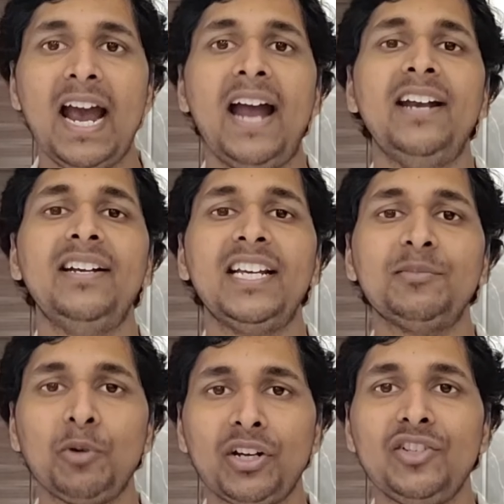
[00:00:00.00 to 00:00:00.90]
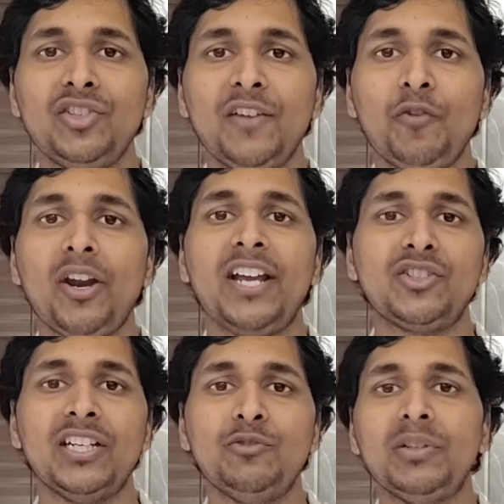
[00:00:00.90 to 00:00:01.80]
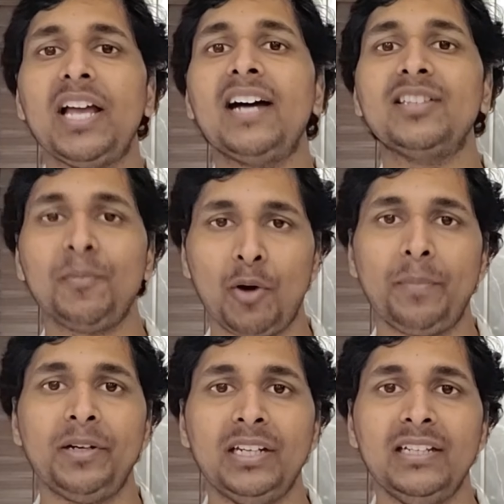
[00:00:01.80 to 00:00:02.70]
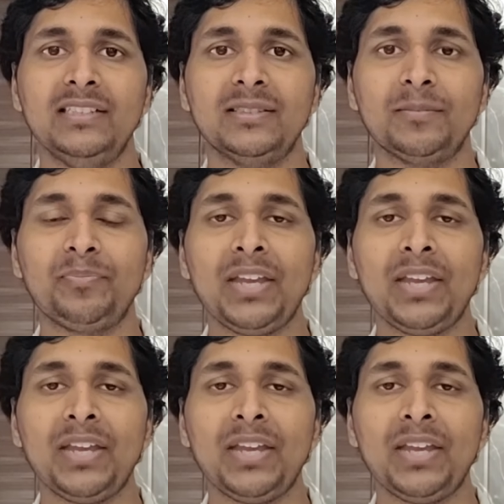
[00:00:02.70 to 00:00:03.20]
and it has potential for exchange with other properties.